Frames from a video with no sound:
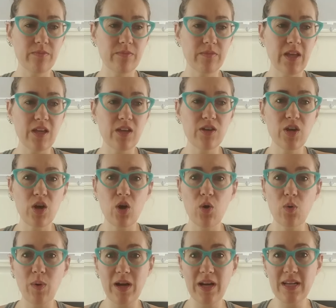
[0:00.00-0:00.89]
let you
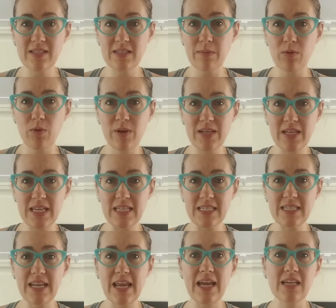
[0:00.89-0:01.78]
know what it is I'm going to
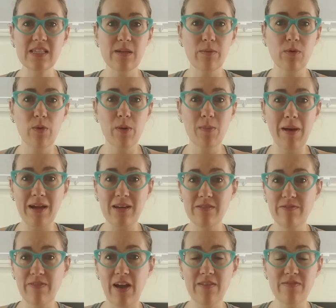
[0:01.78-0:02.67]
eat today, because I'm going back
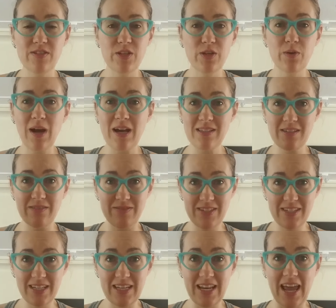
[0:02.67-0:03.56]
to five two as
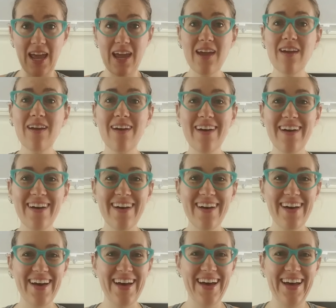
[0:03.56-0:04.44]
of today.
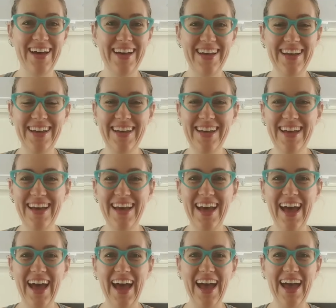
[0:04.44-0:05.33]

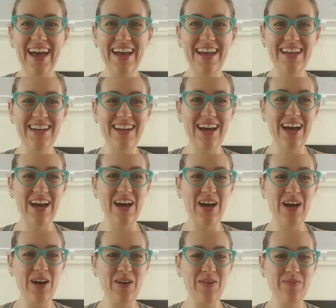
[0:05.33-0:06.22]
and
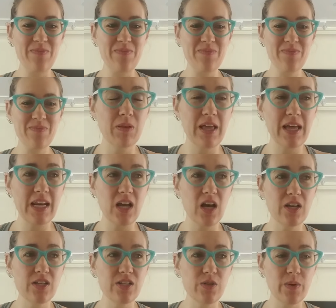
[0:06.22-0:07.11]
um, planning
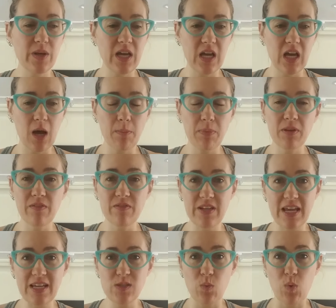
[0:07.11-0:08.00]
on doing a couple of
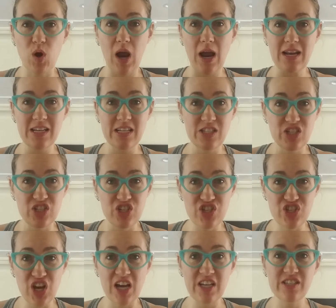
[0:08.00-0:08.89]
days where I, it's
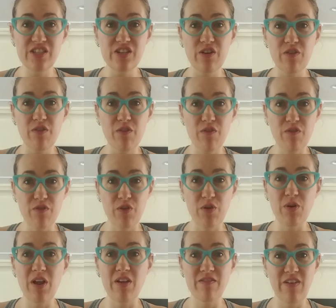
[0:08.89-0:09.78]
just
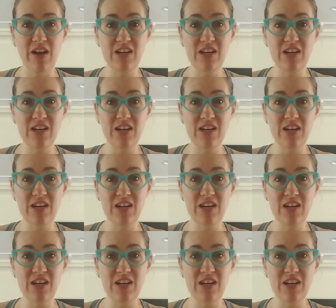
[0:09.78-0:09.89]
fruit and